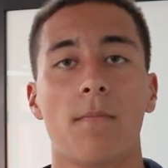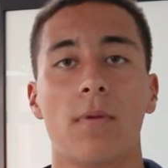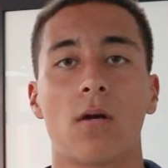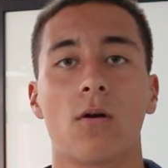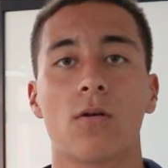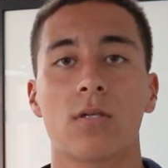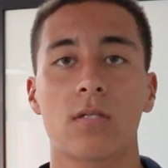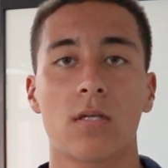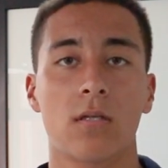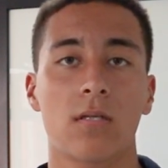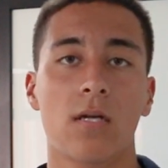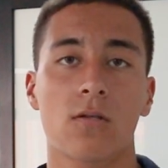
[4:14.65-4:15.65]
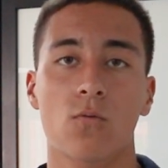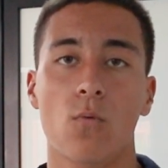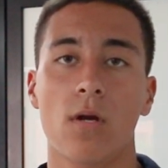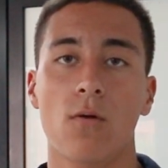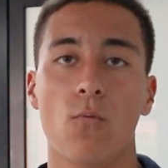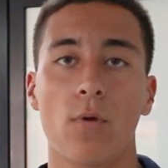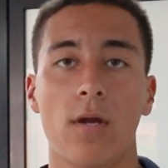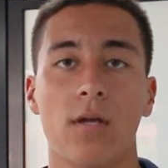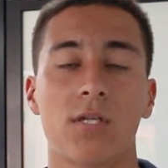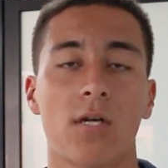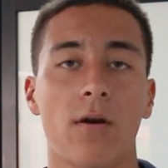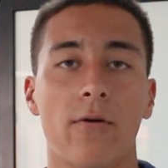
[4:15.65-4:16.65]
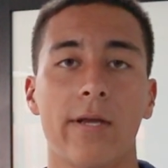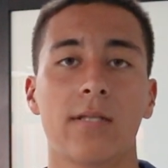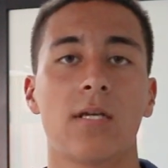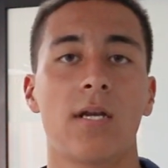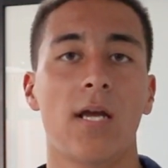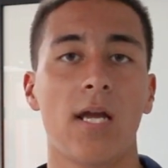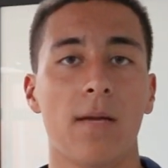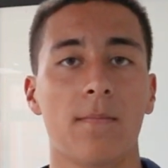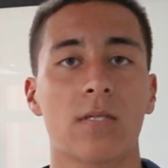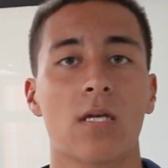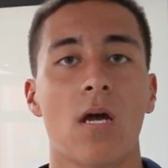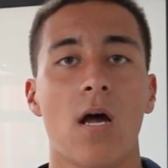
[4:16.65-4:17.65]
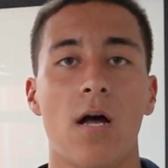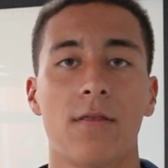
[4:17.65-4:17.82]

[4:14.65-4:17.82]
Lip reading: because that's when we generate the names